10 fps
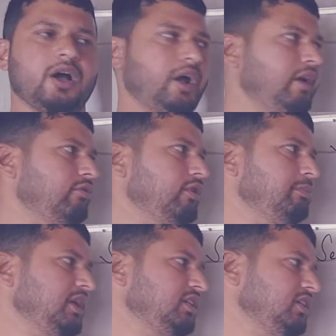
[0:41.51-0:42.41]
I have
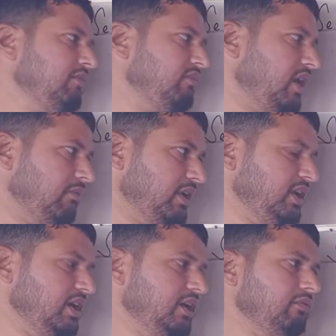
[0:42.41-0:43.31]
depicted a flower
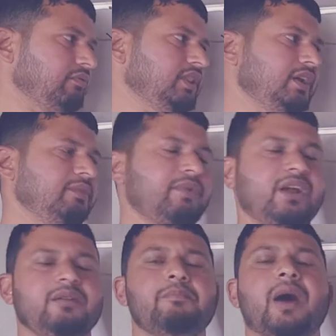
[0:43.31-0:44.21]
here with the
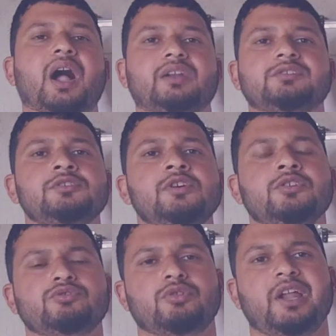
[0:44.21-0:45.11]
different parts.
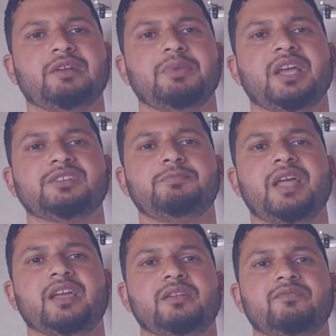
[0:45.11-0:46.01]
So let me
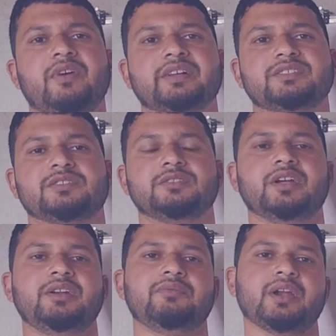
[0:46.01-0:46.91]
explain first the
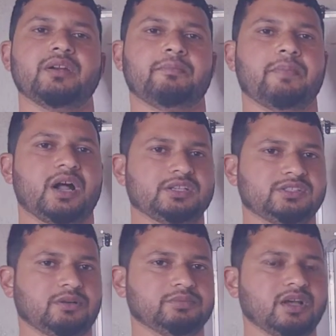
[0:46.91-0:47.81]
different parts
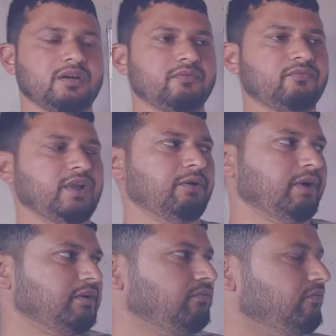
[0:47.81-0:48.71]
of the
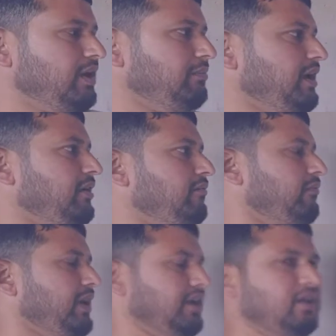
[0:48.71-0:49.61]
flower one by
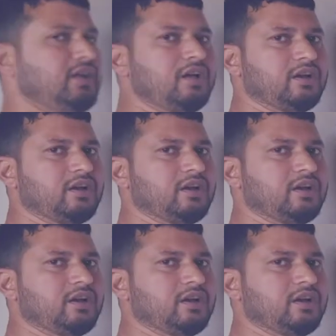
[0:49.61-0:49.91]
one.